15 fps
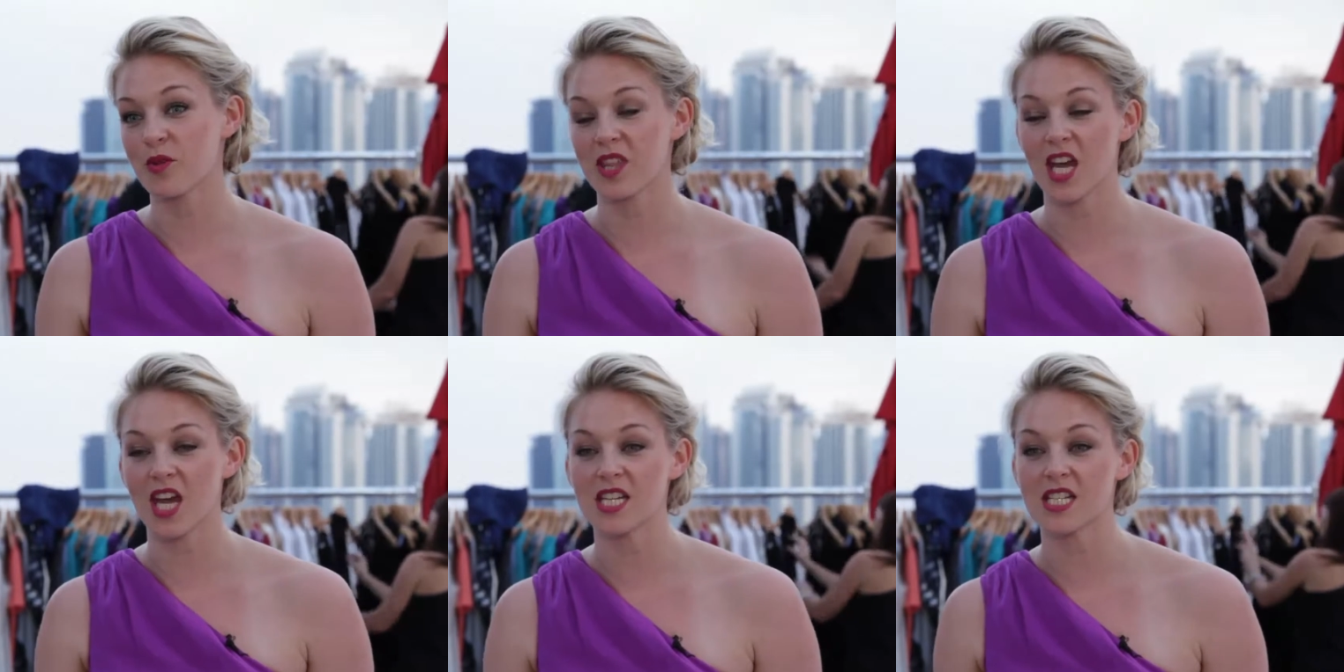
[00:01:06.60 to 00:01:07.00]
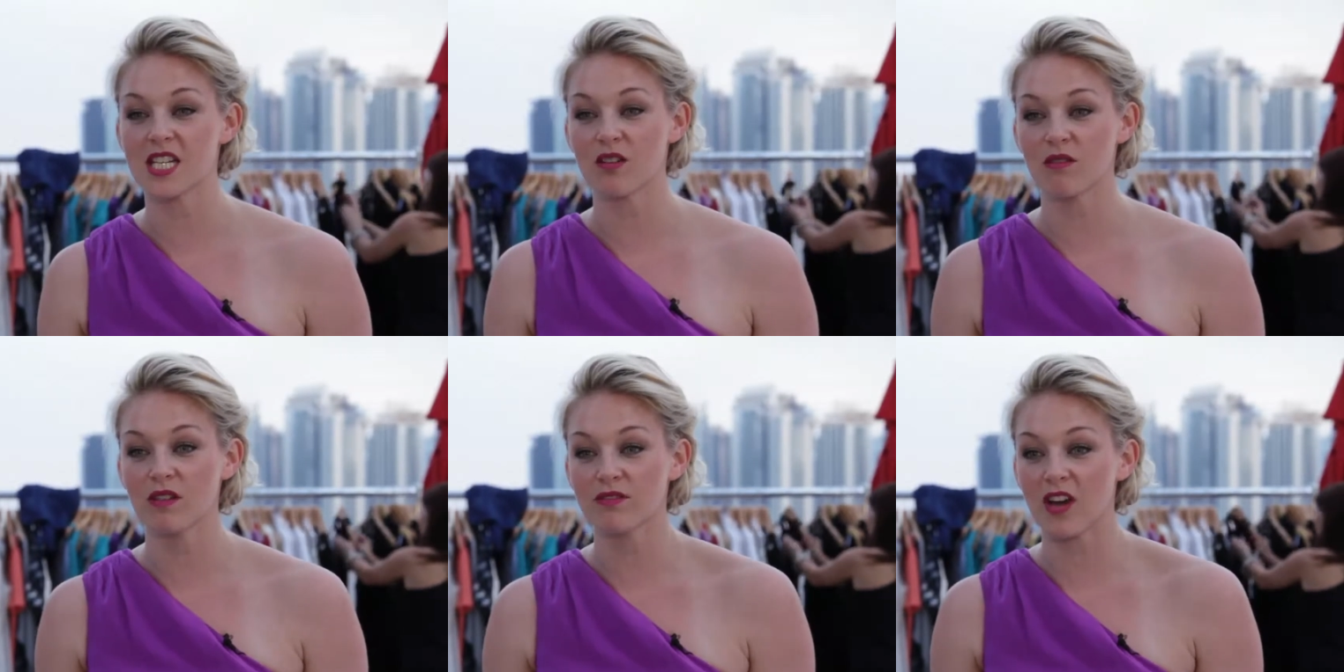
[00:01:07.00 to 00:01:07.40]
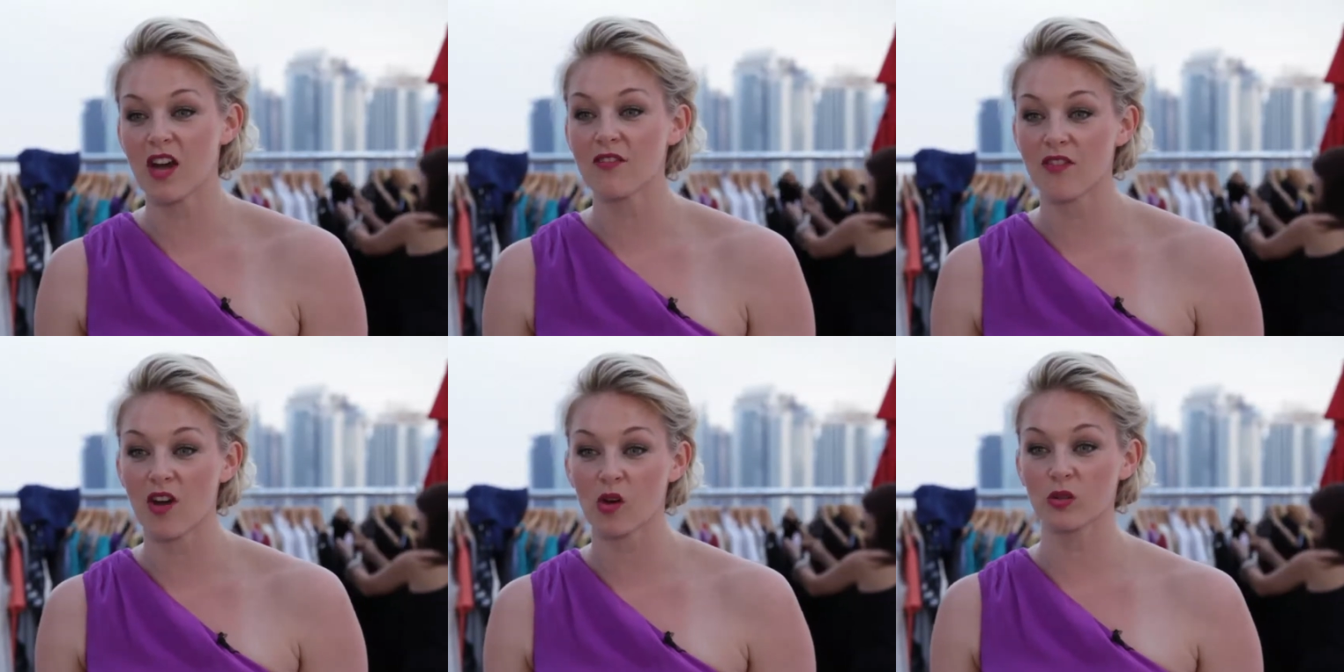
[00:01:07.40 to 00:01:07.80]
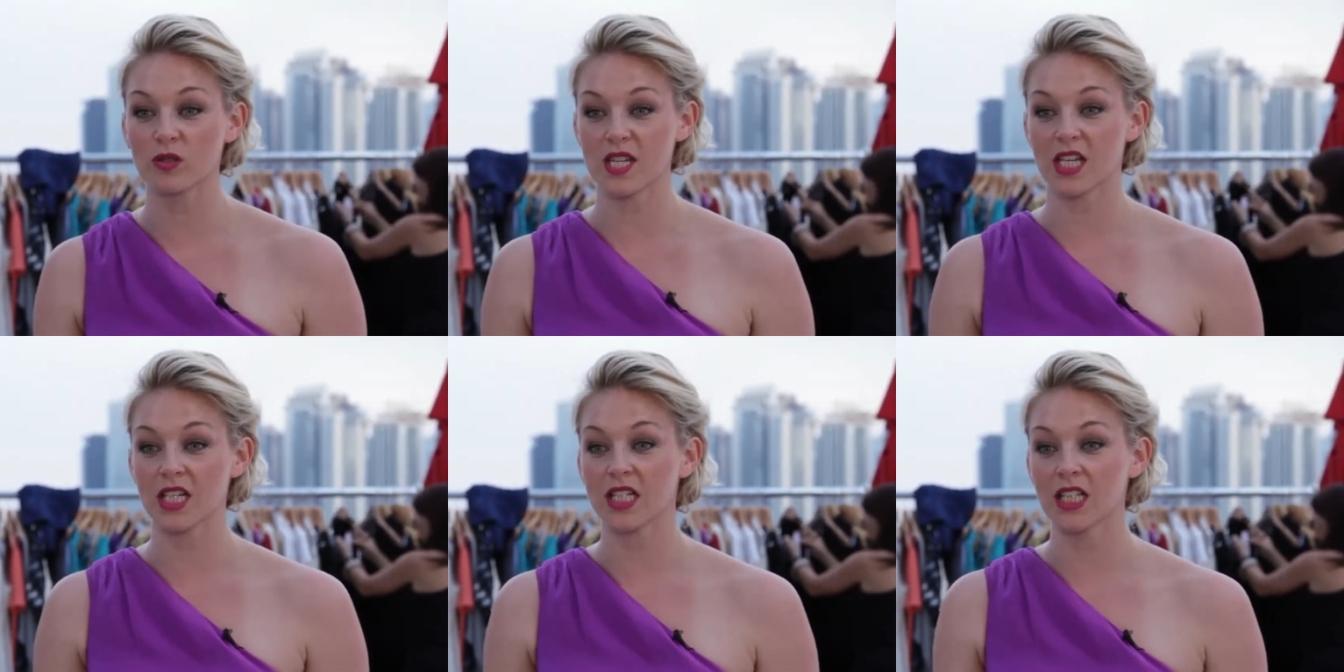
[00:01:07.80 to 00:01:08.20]
with the idea of, of
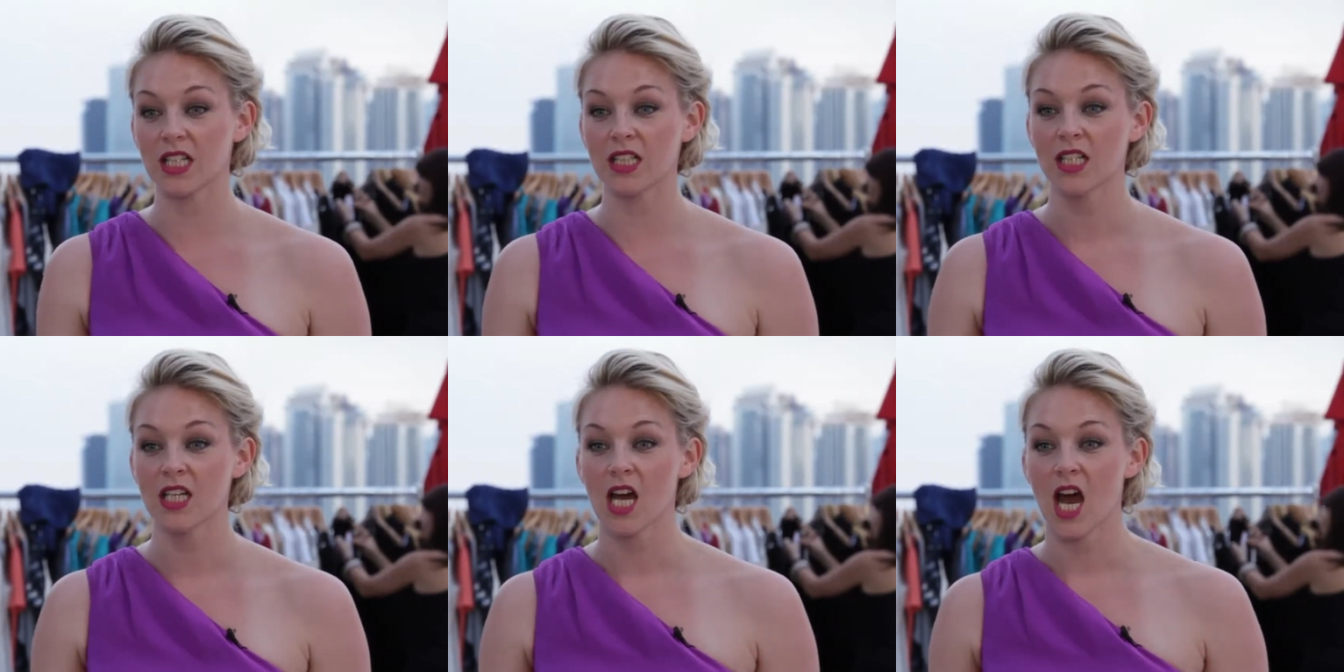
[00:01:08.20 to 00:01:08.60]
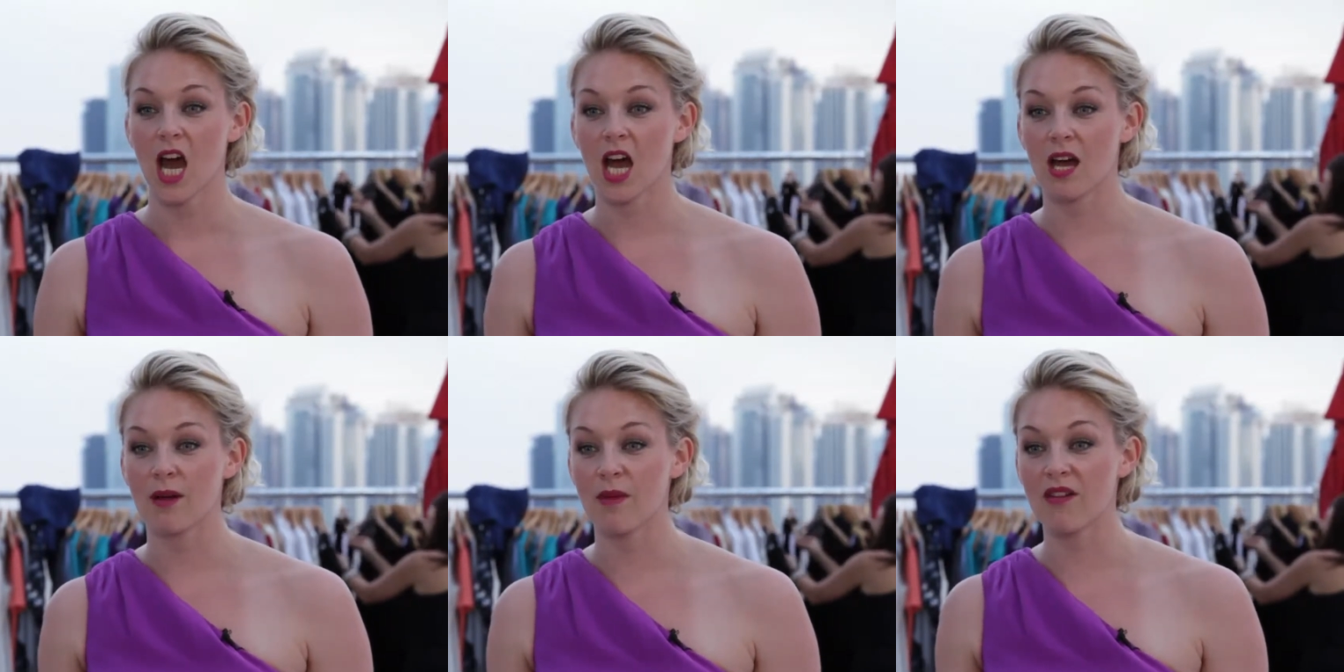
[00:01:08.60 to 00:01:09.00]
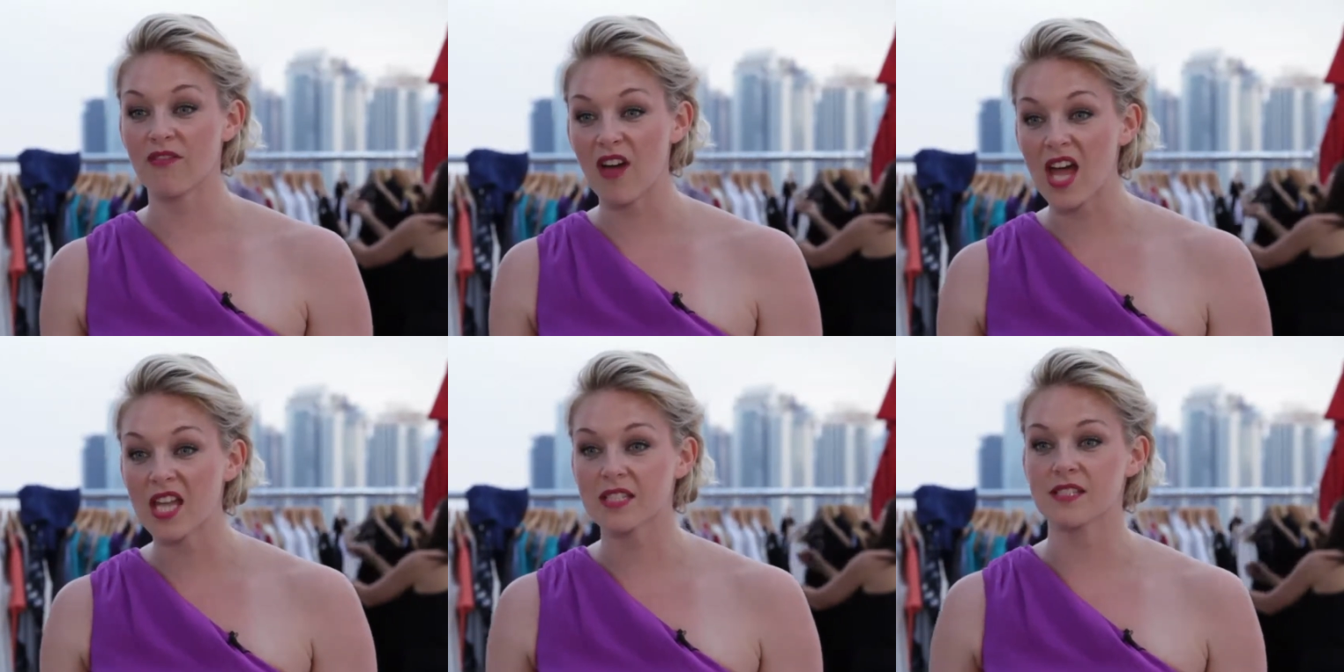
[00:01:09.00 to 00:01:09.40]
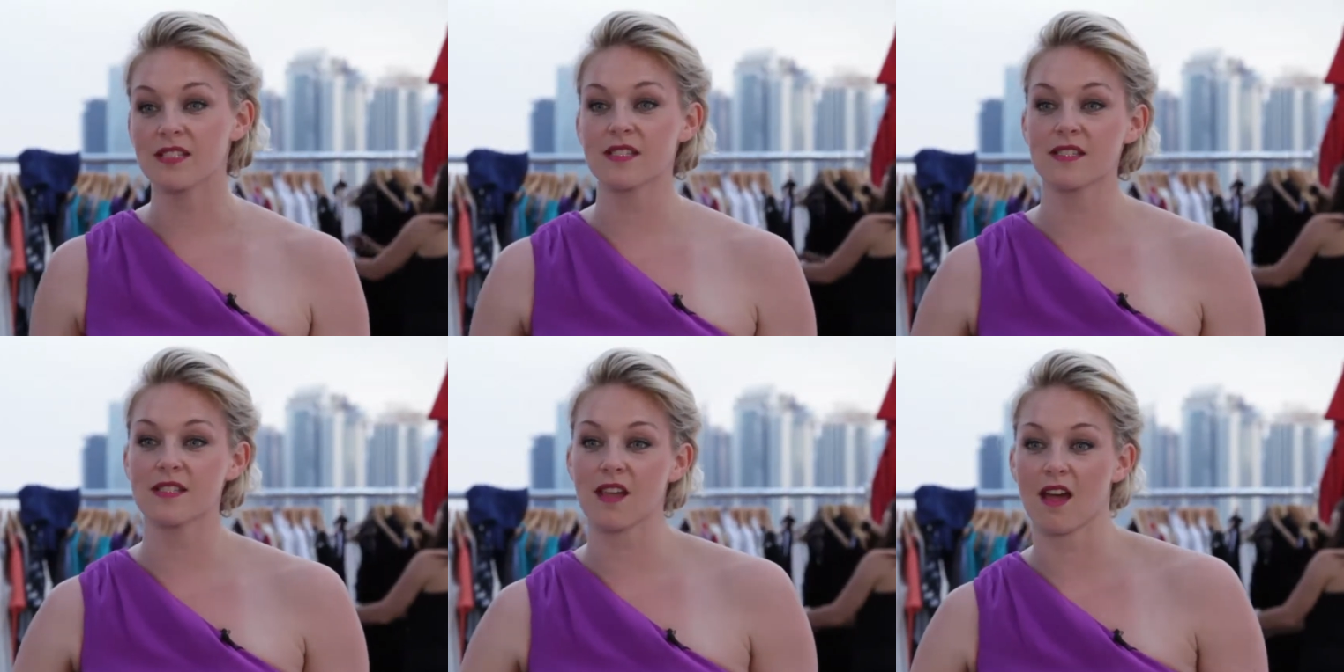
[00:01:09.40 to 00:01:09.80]
holding little um,
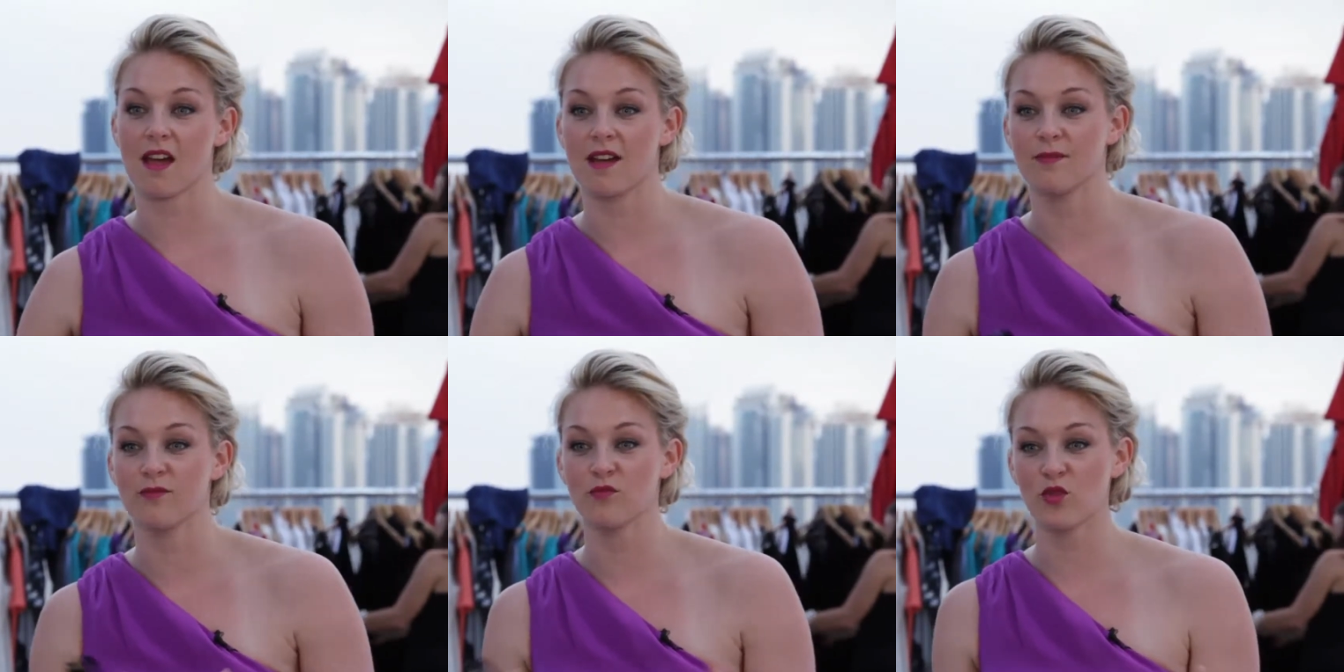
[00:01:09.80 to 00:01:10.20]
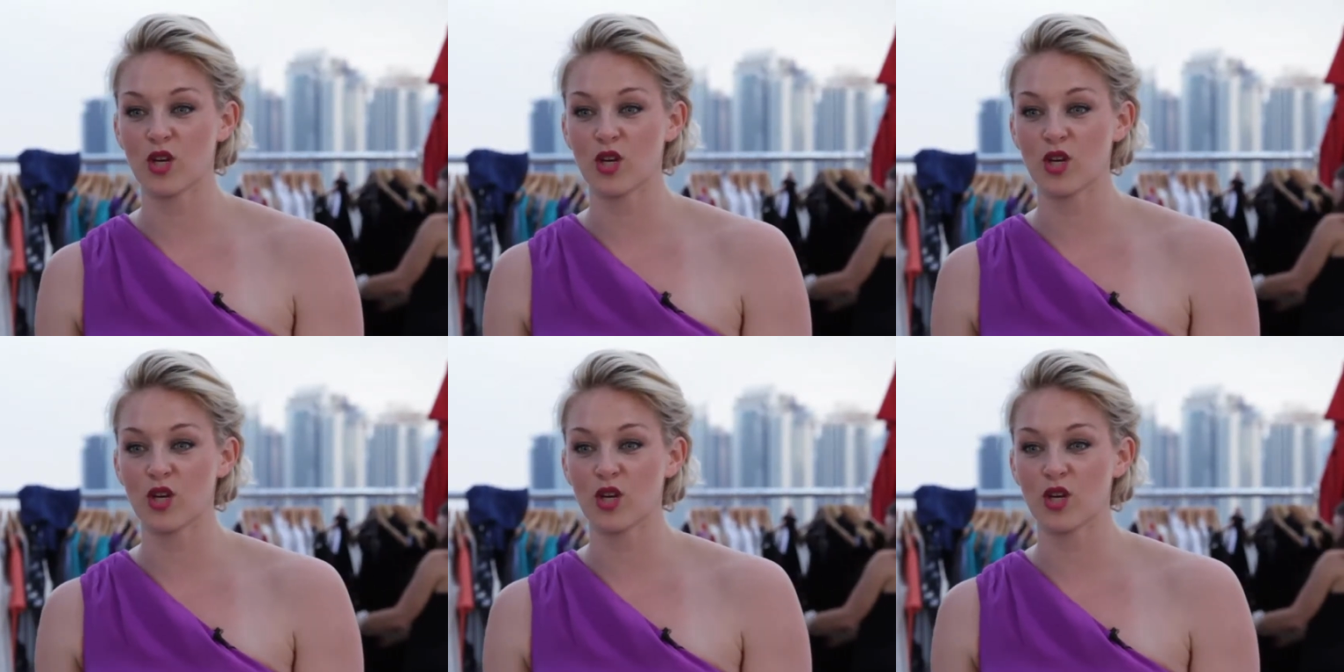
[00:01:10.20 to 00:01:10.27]
events, um,